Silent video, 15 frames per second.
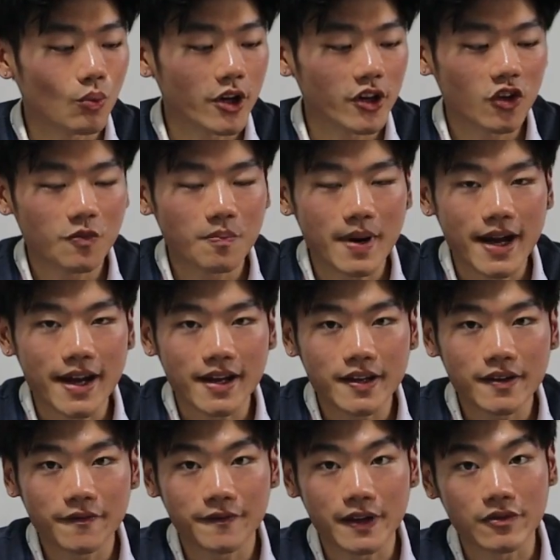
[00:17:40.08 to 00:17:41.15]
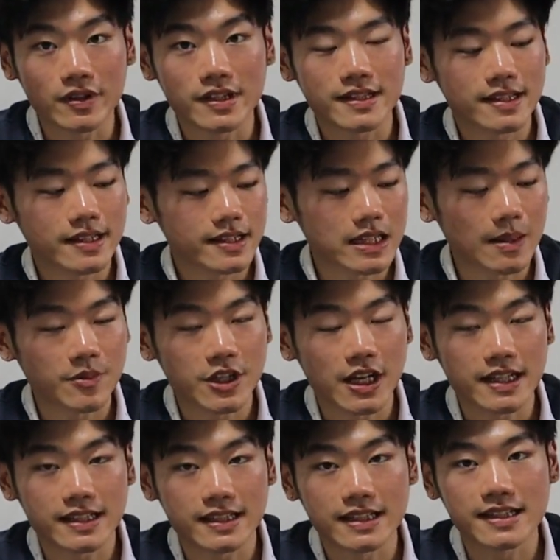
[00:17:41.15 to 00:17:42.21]
one of my favorite
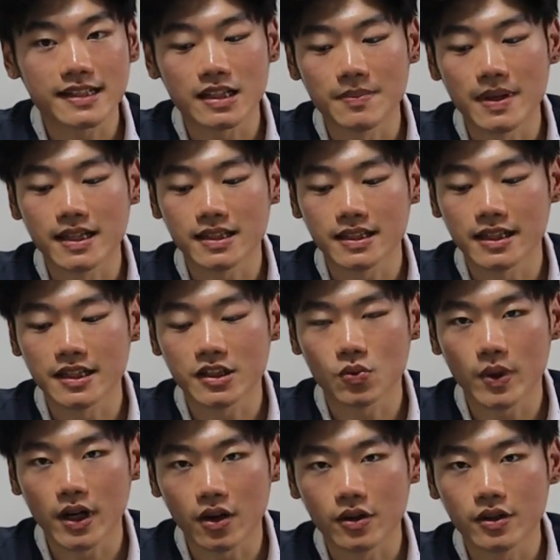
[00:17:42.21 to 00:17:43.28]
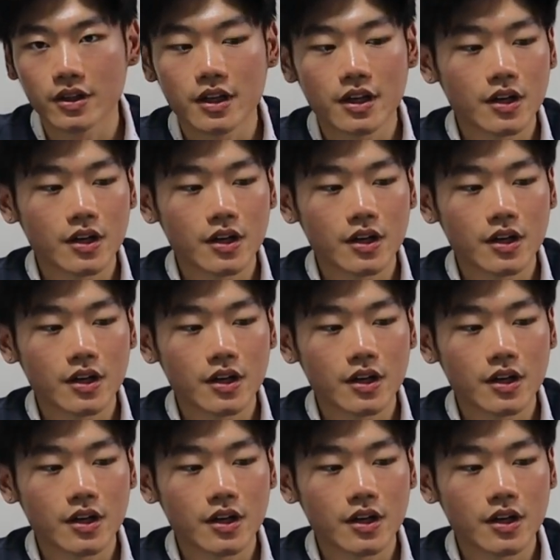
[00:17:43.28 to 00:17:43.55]
subjects this semester as well.